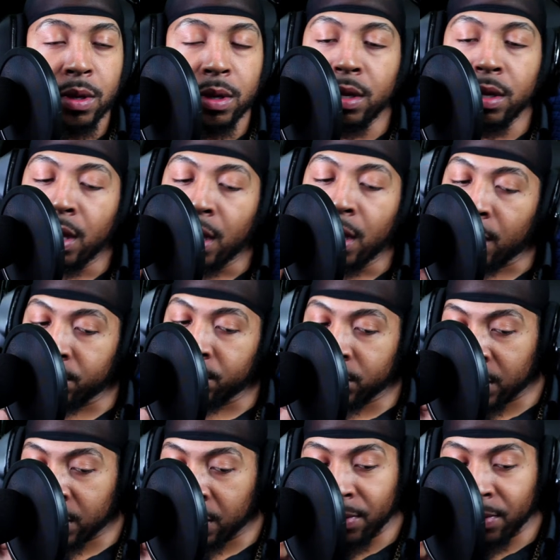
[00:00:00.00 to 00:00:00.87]
I'm
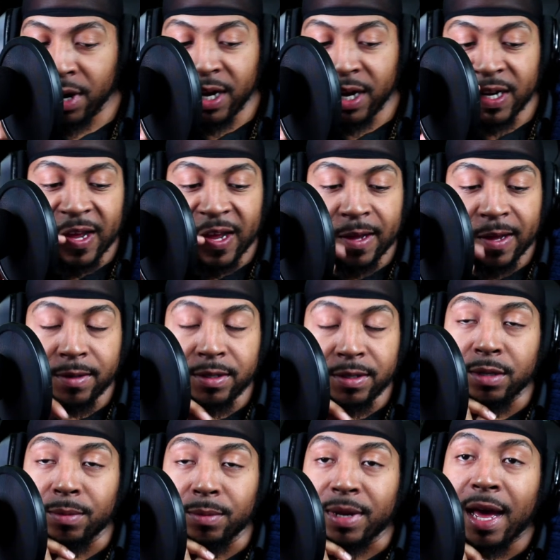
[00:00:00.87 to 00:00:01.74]
just going to break down
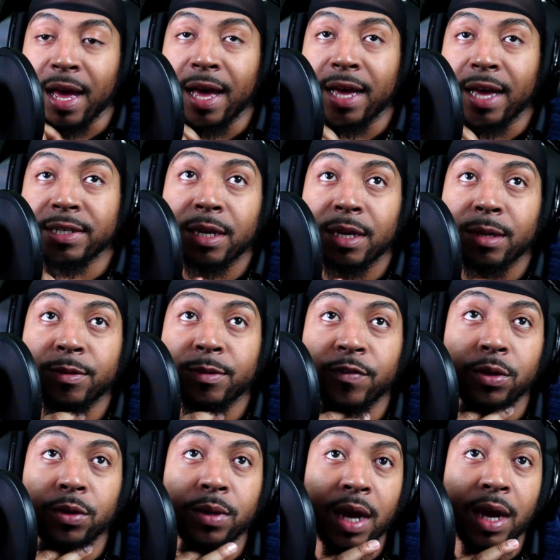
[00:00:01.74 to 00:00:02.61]
some concepts
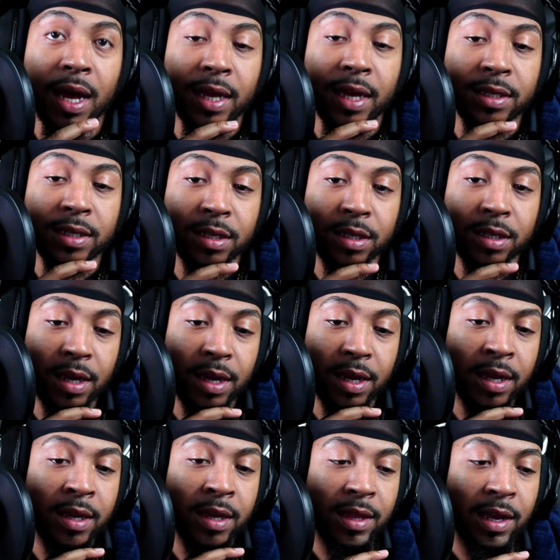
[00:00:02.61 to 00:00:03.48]
for you guys
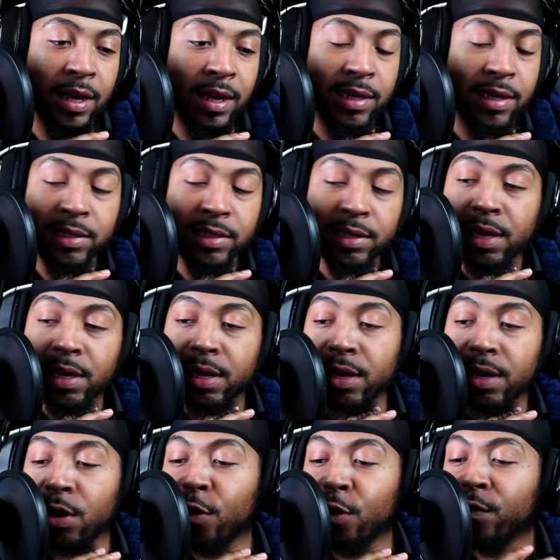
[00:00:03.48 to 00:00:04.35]
today. Like I
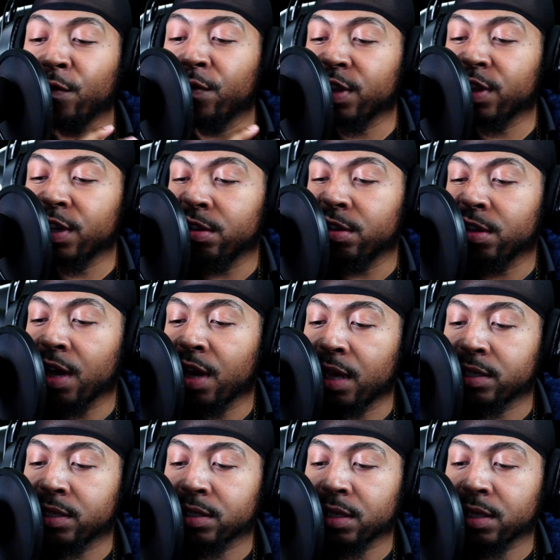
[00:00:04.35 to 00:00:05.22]
said, hopefully you
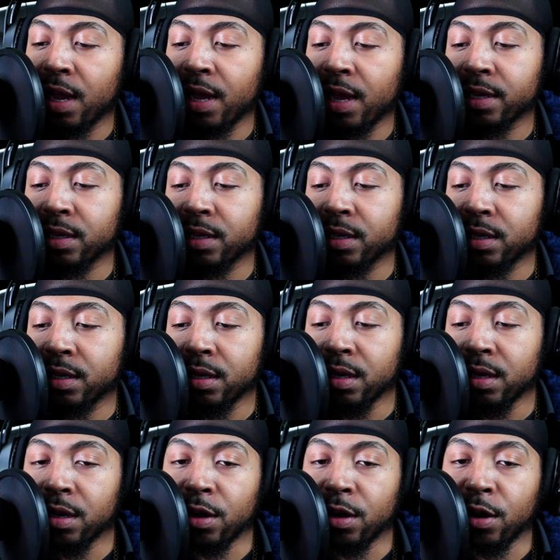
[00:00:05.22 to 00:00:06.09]
guys like it.
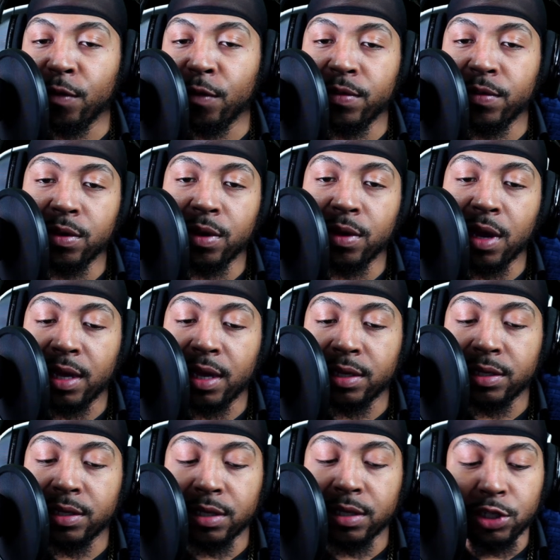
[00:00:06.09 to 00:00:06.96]
Hopefully you
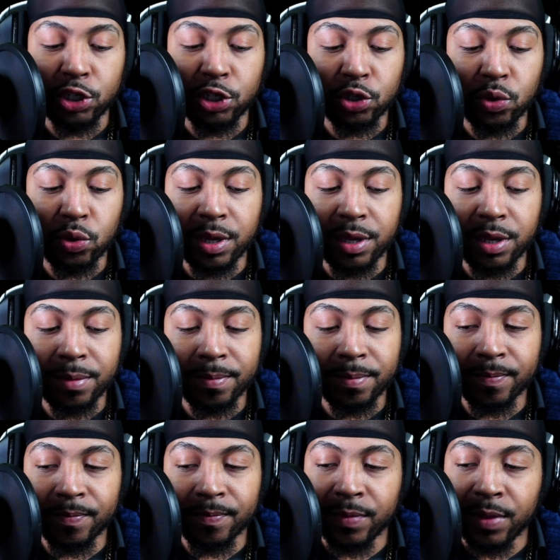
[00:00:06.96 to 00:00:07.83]
guys enjoy it,
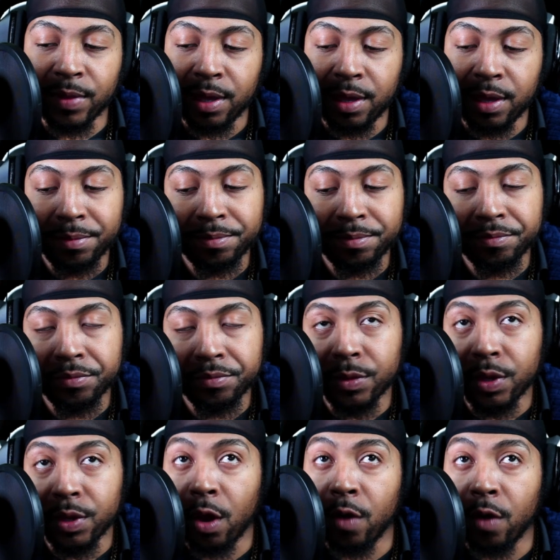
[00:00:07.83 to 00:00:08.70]
and
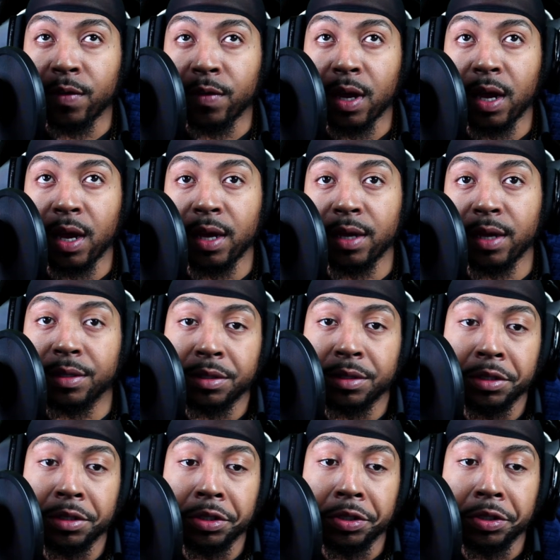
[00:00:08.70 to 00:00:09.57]
hope you guys
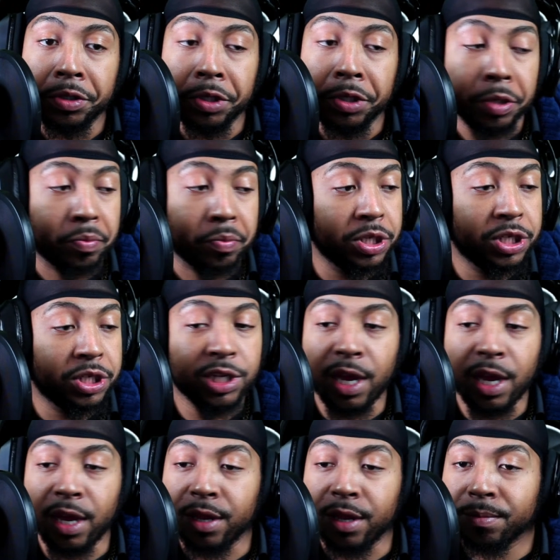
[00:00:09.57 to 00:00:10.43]

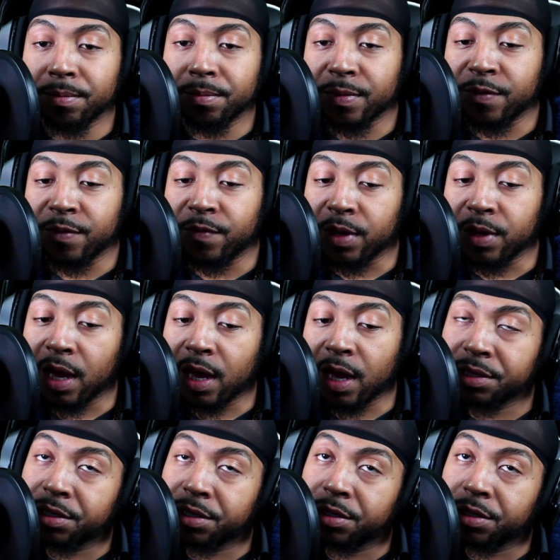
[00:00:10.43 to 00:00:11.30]
appreciate it. If you
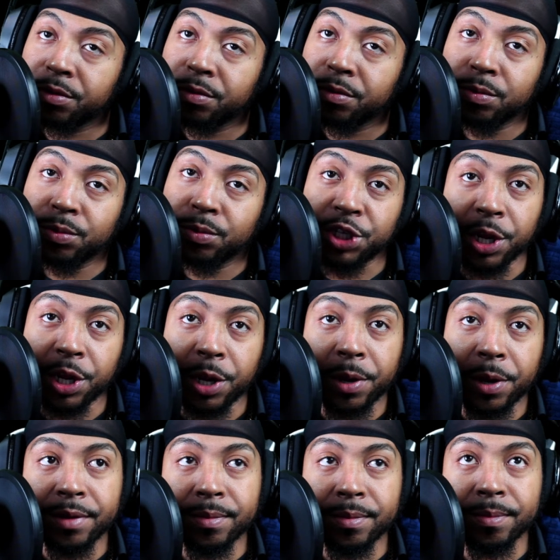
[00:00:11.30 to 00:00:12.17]
guys do, share
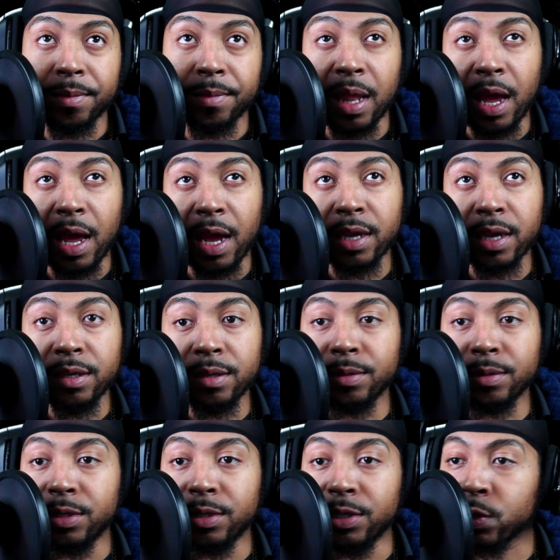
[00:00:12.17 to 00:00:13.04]
it, like it,
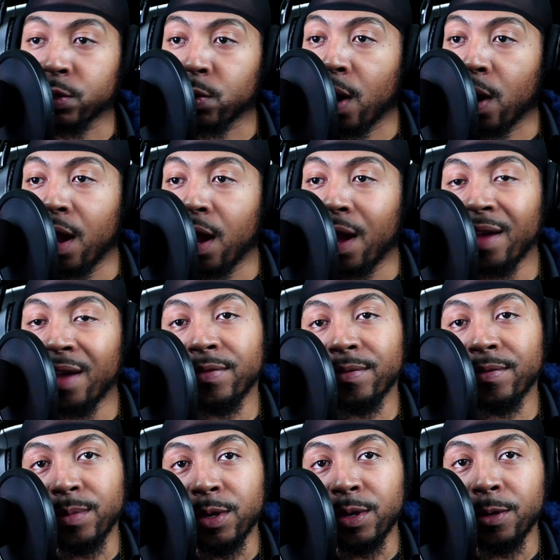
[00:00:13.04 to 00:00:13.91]
subscribe.
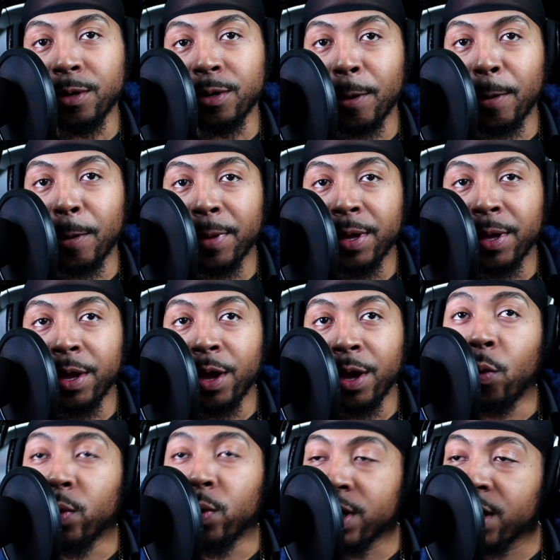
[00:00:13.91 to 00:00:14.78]

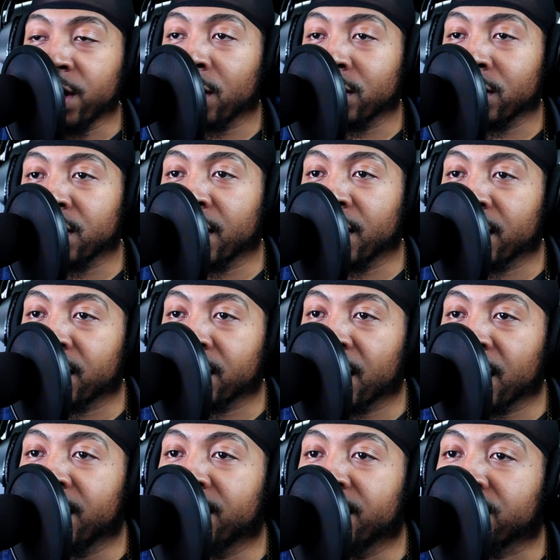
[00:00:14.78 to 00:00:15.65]
We are Snake
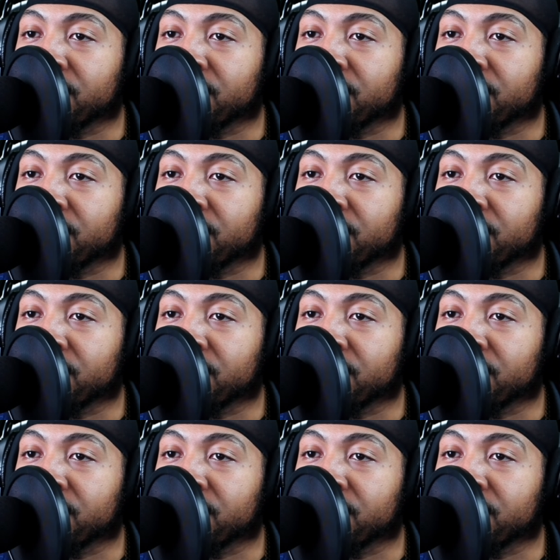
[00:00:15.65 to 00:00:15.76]
Nation.